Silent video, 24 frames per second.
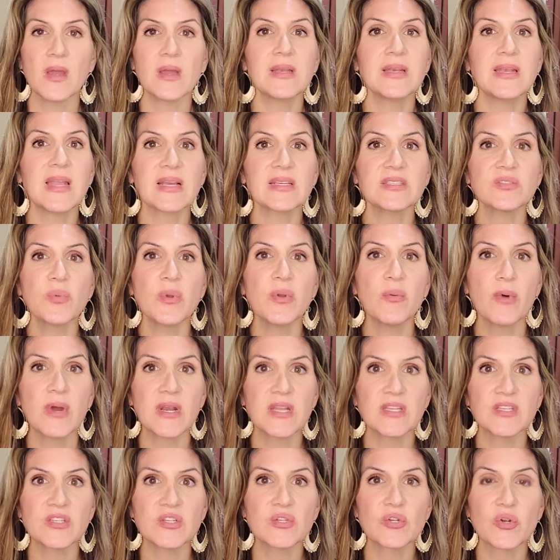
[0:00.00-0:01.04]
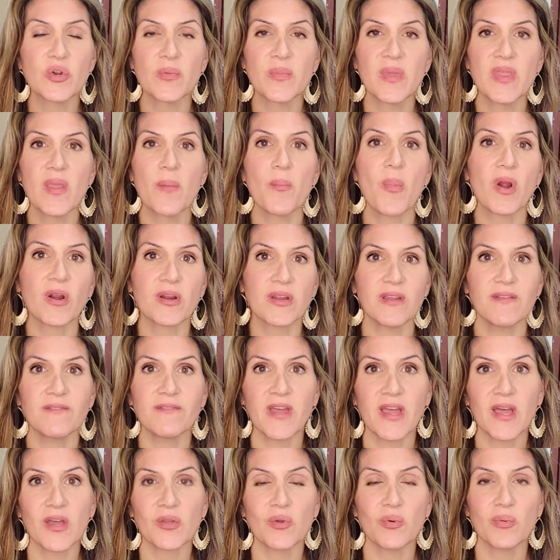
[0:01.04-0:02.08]
Next, we want to determine the market
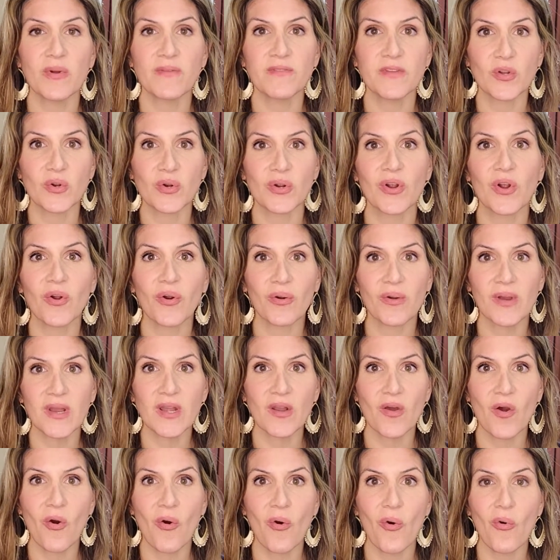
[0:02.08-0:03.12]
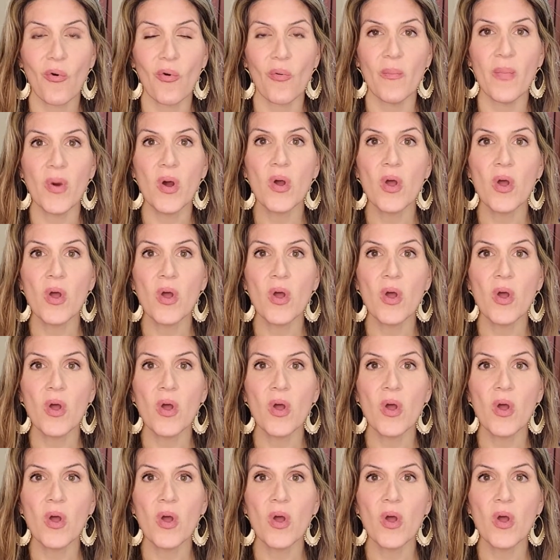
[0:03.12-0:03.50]
value of your current home,